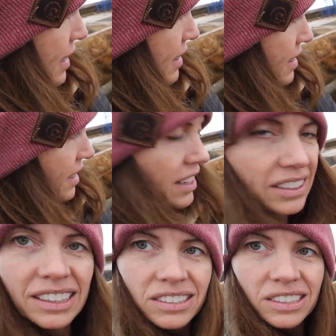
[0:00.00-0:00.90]
it's not
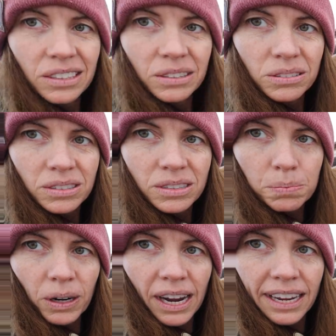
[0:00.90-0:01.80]
looking too
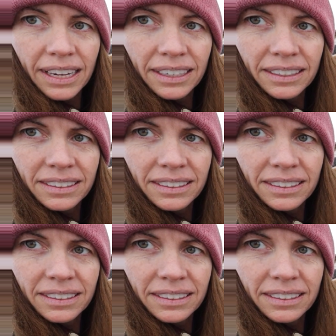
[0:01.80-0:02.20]
spry.